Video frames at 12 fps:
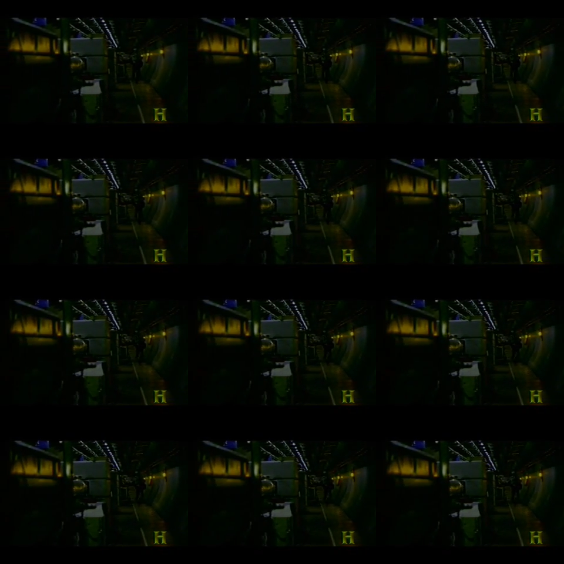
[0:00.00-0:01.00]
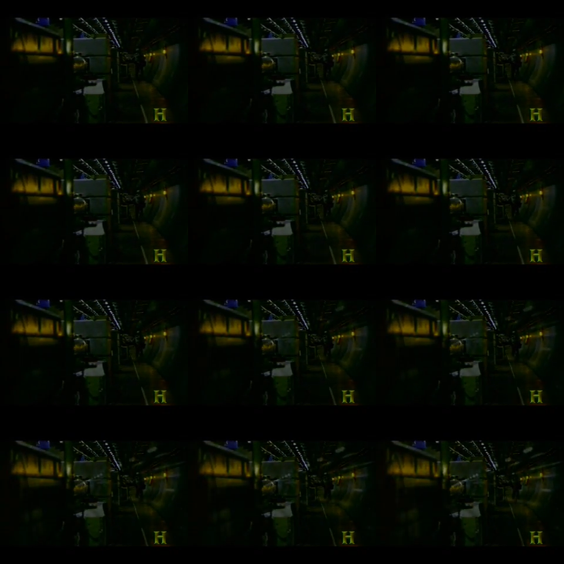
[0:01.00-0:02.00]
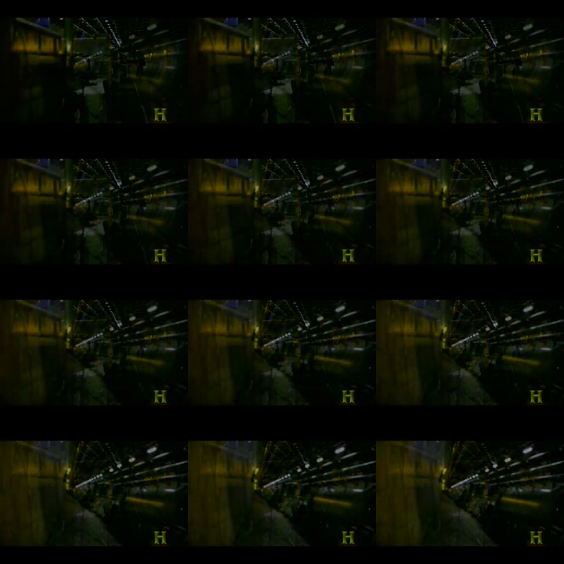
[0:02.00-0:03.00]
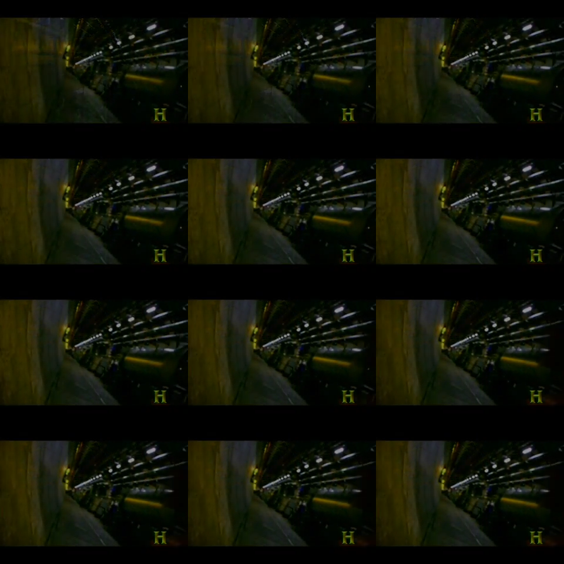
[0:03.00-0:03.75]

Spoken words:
[unreadable: no face in view]